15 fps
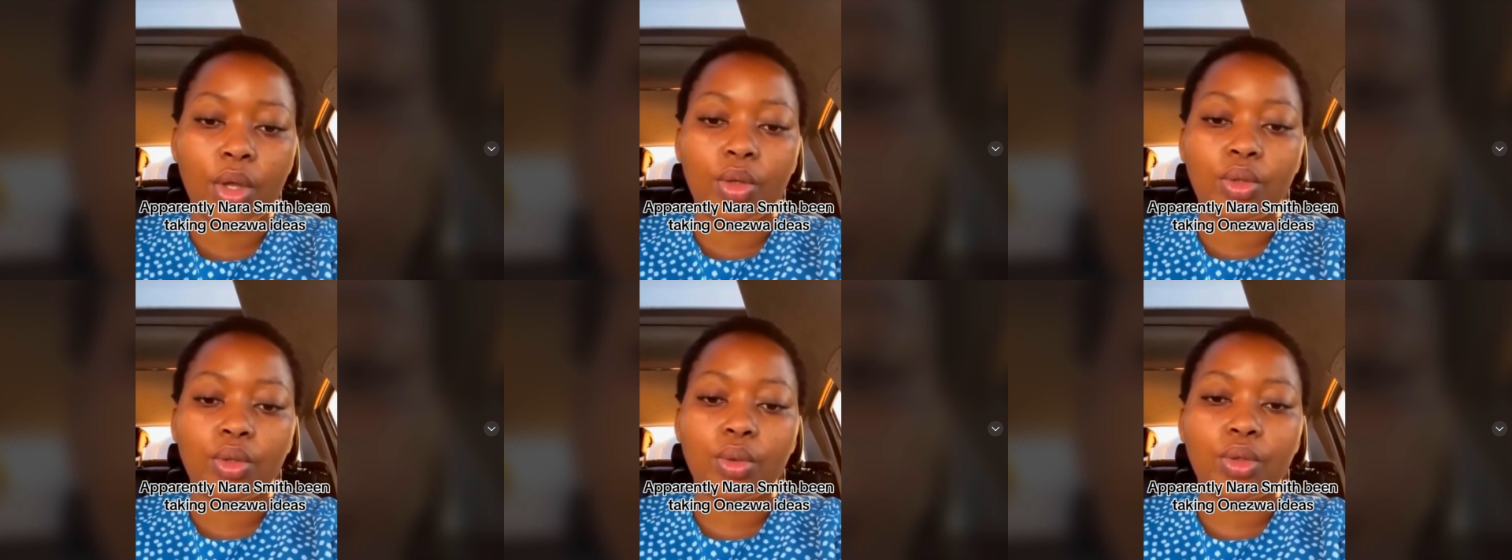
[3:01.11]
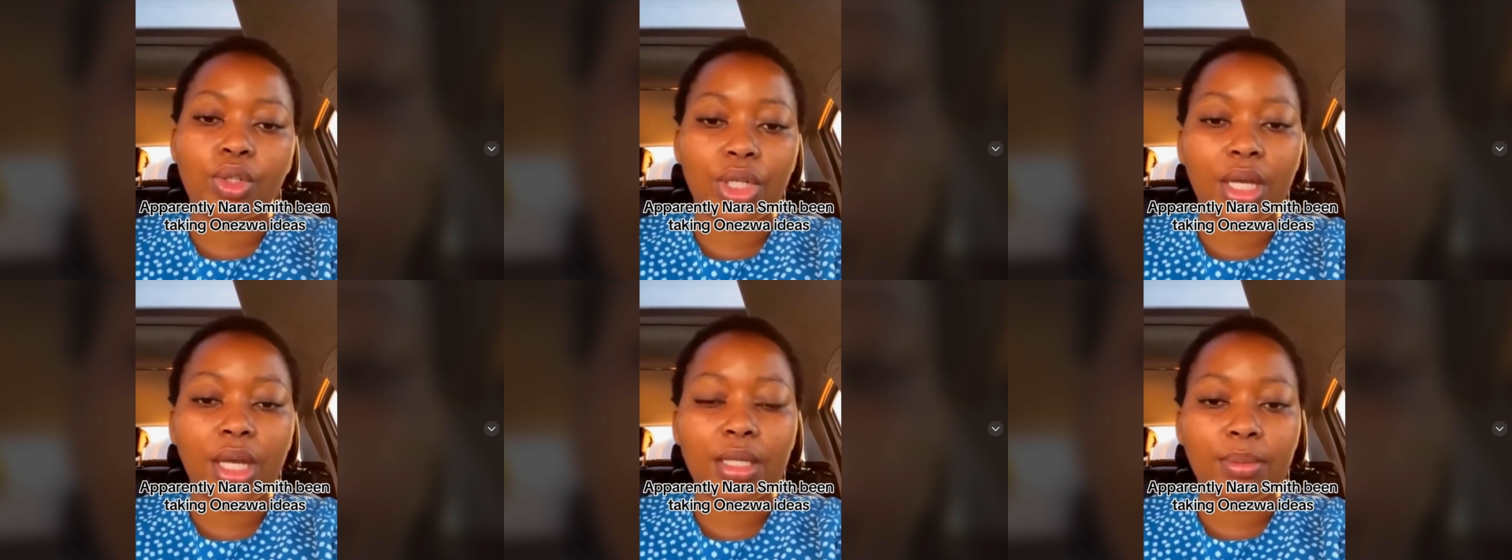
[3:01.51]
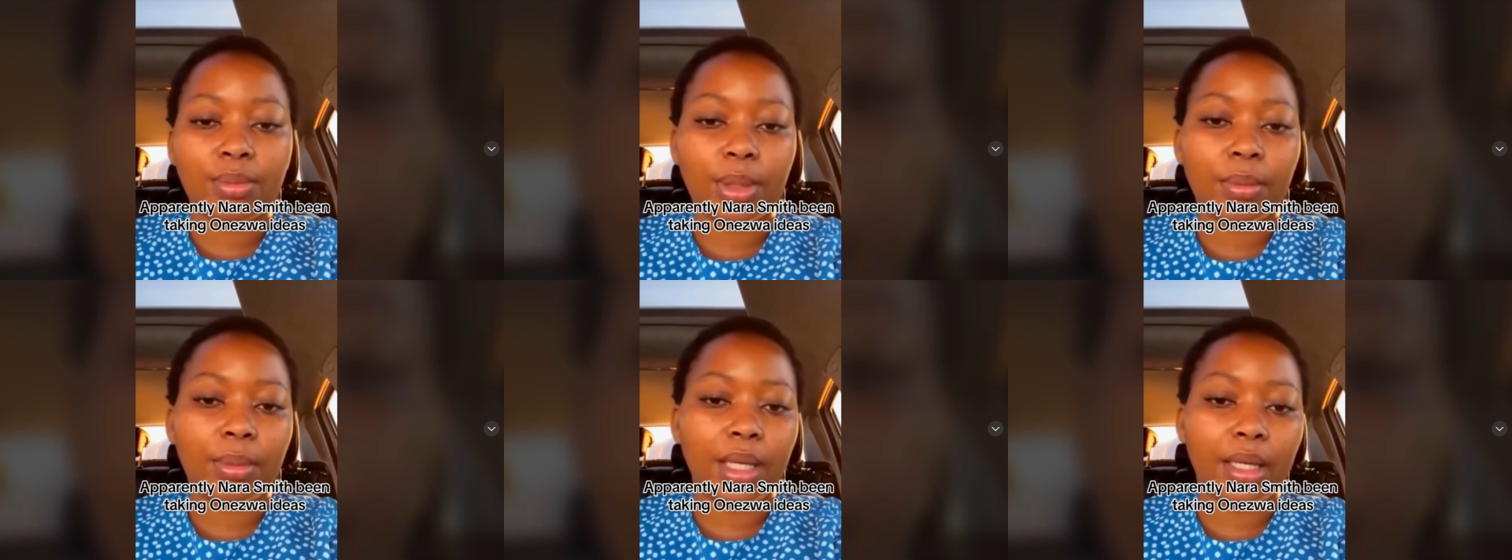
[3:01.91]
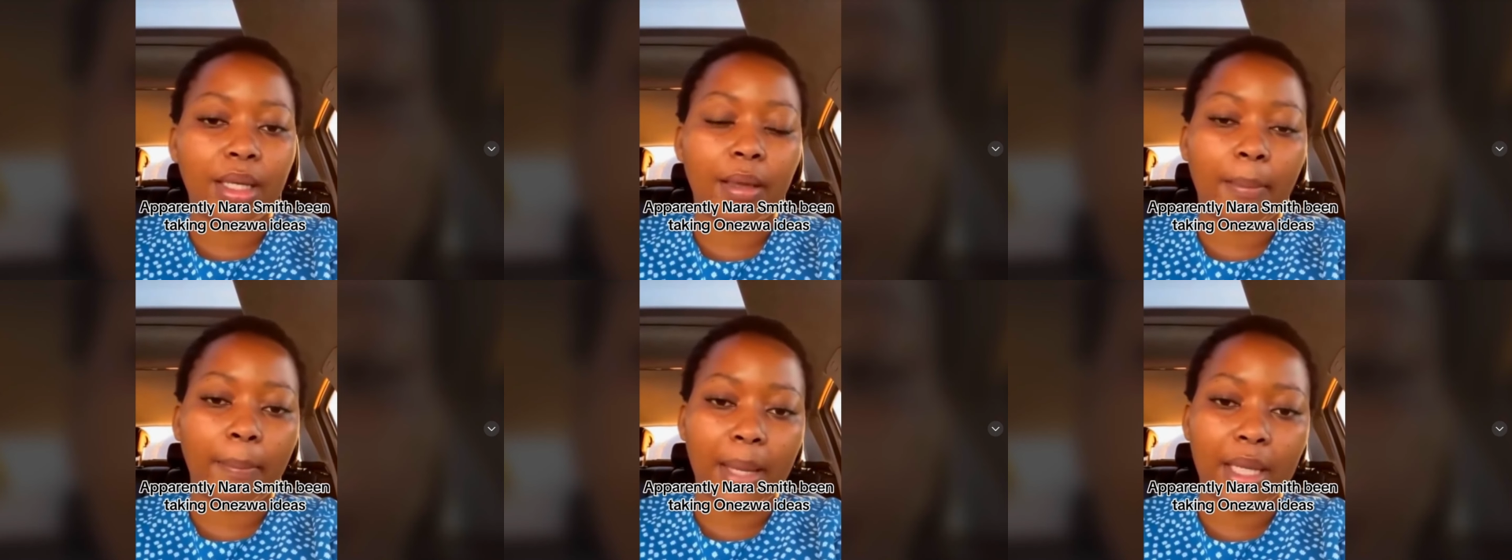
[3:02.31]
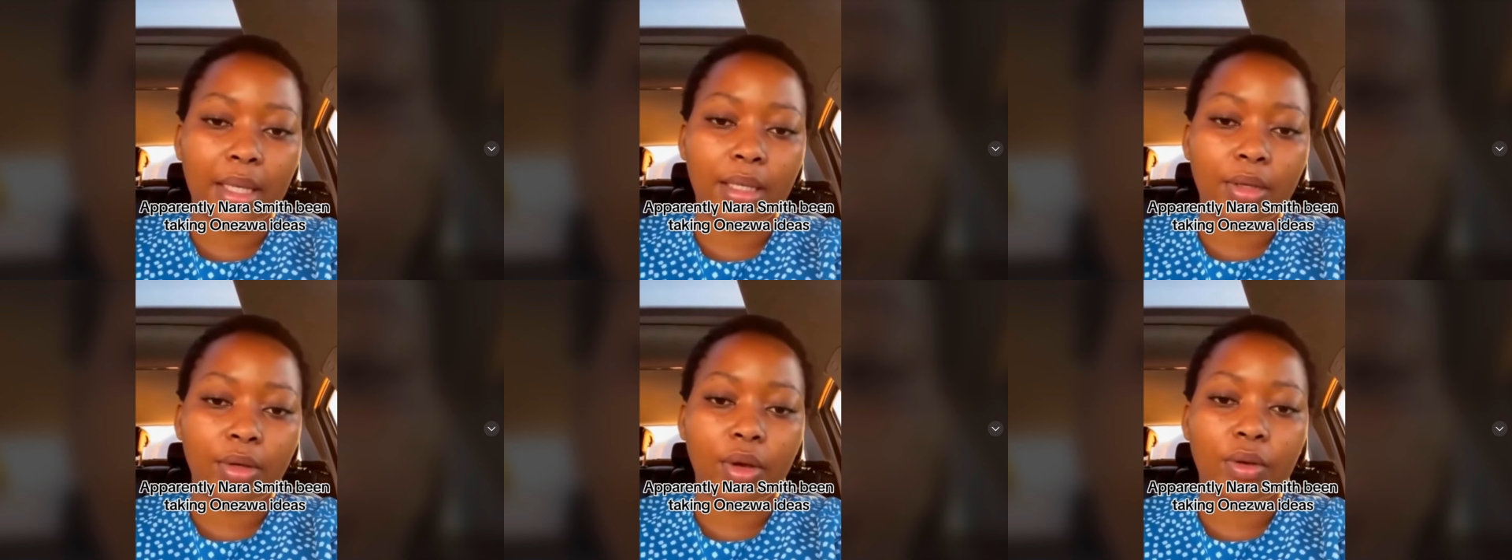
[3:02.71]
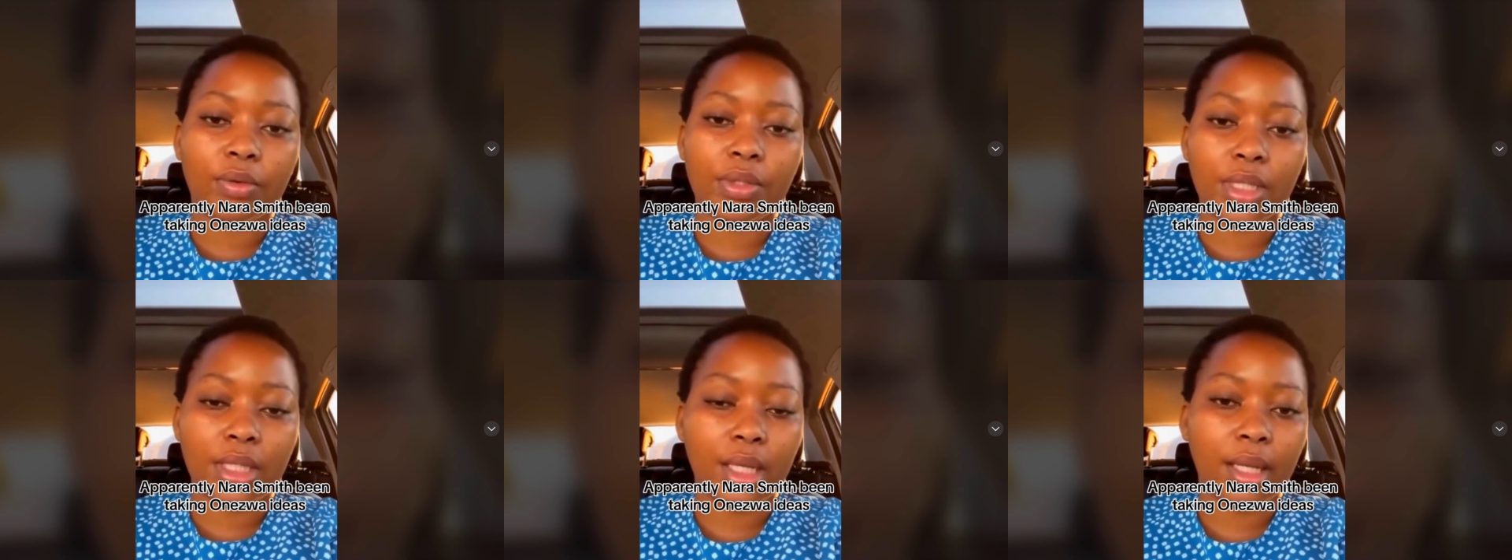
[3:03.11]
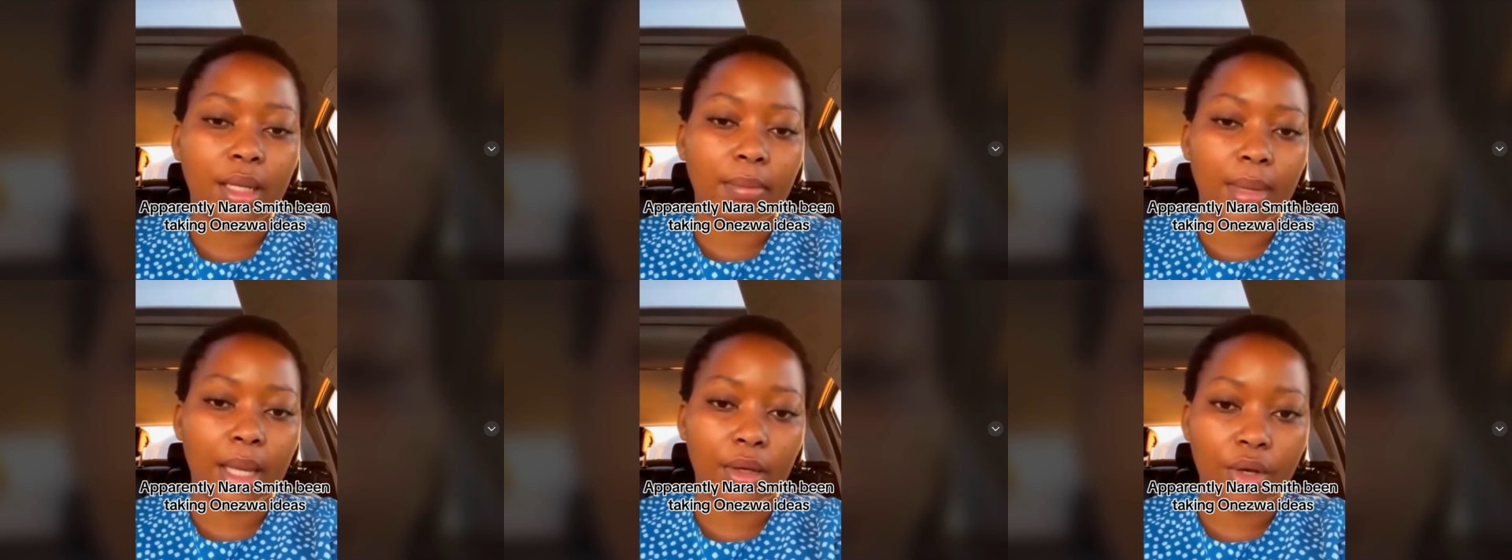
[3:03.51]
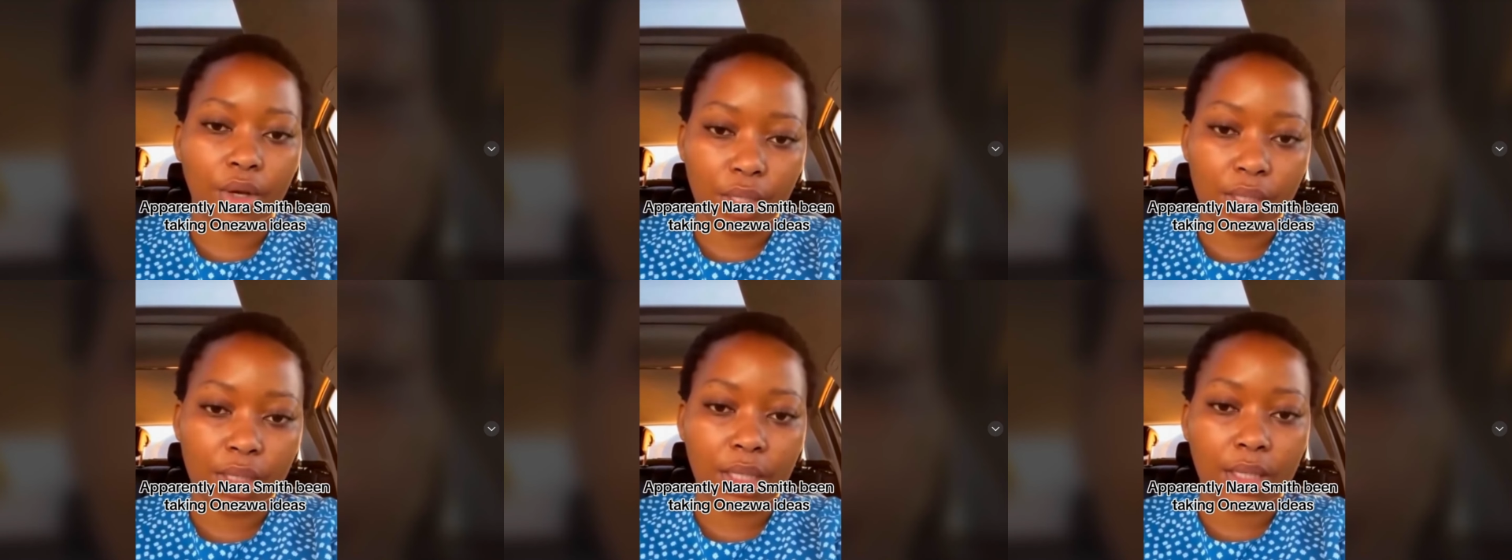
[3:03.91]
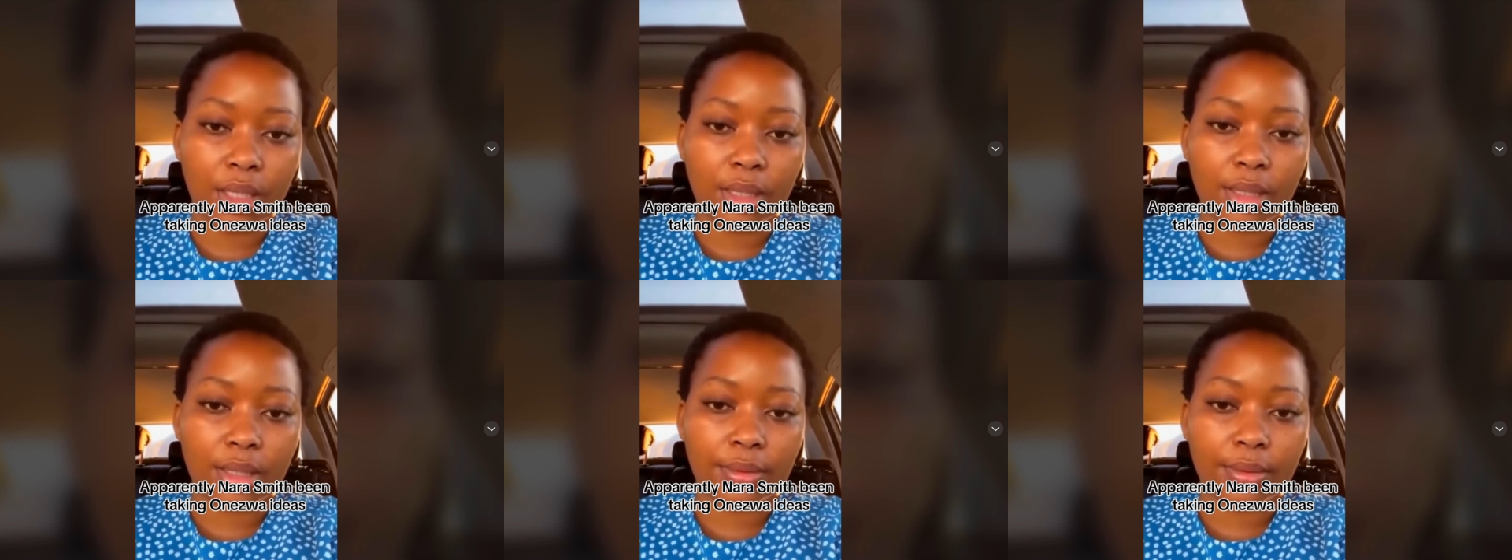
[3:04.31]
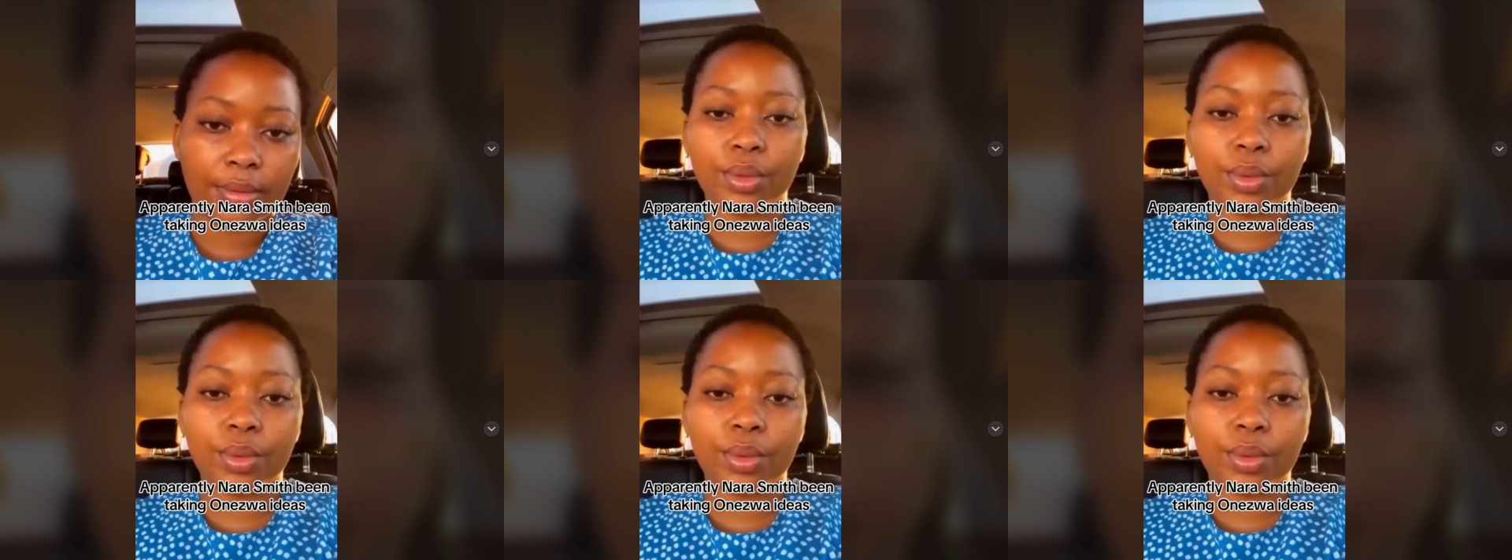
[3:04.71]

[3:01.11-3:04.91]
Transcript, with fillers: So she has been making money off stealing my content